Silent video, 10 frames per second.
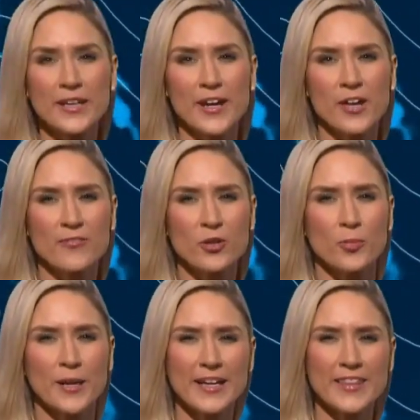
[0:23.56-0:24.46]
airflow,
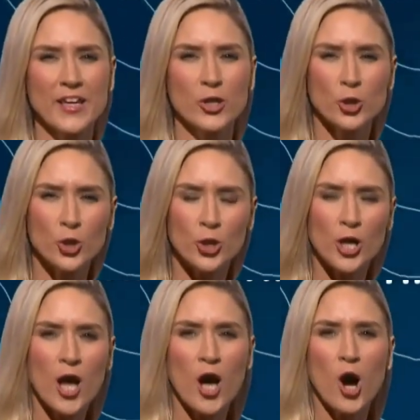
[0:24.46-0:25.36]
bringing in that cool
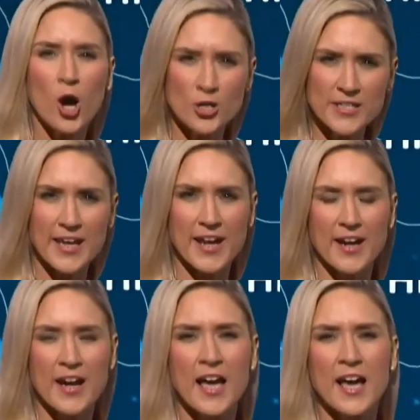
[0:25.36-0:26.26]
Arctic air.
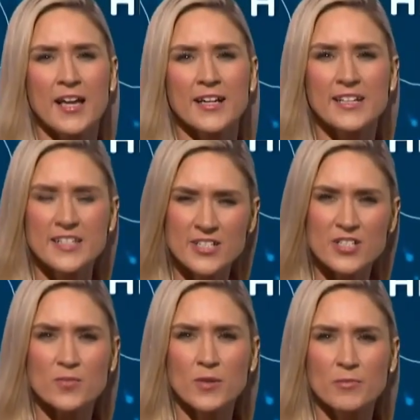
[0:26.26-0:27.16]
Conditions
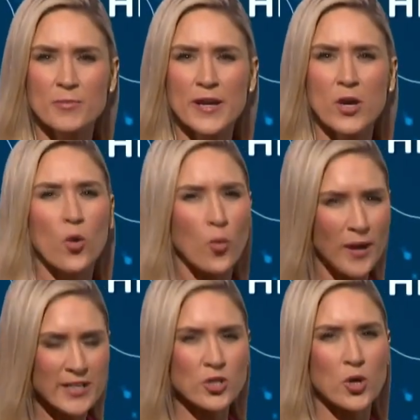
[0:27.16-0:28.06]
will remain
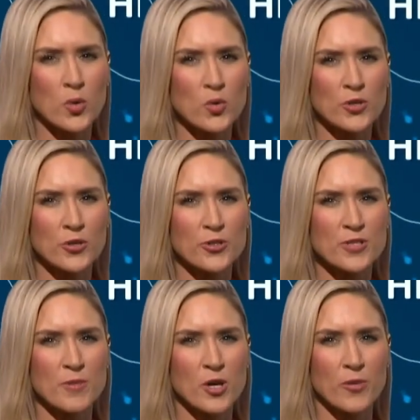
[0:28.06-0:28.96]
quite cold through
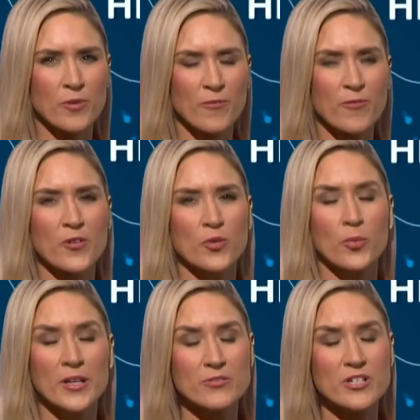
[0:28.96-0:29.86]
tomorrow with further
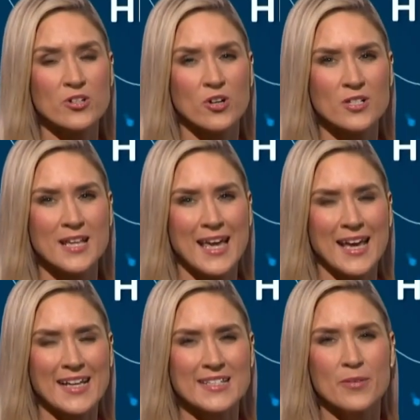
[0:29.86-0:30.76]
wintry showers
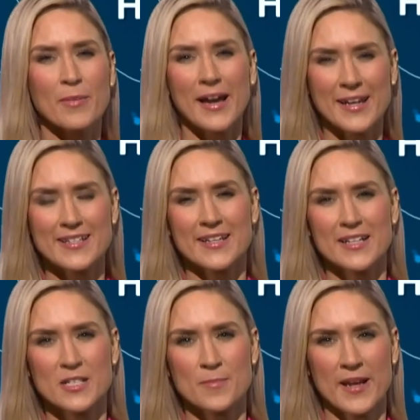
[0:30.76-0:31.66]
and some ice
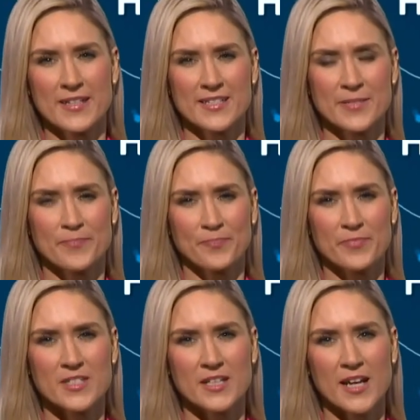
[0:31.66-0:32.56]
expected.
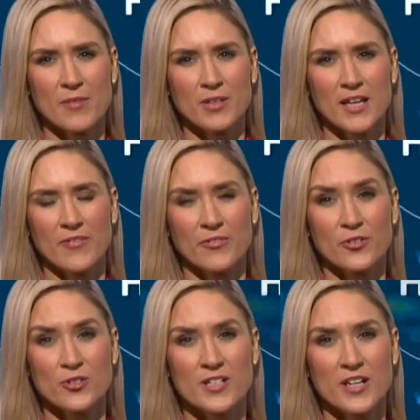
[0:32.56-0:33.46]
Tonight we'll have a few
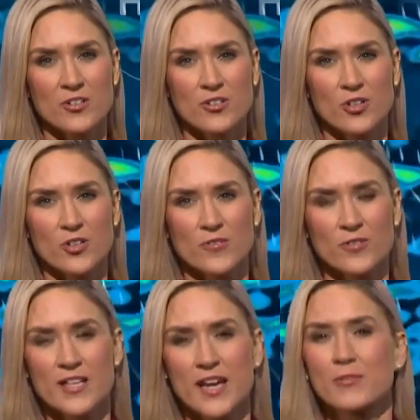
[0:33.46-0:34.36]
scattered showers for a
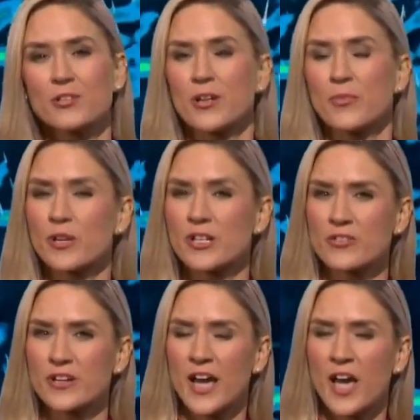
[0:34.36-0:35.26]
time, turning
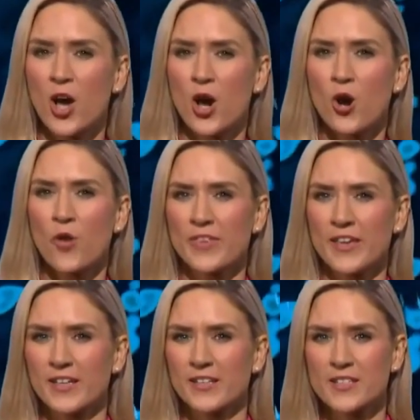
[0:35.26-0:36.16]
wintry over the
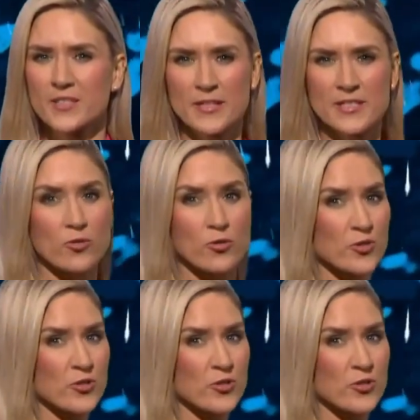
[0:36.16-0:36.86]
hills, especially across the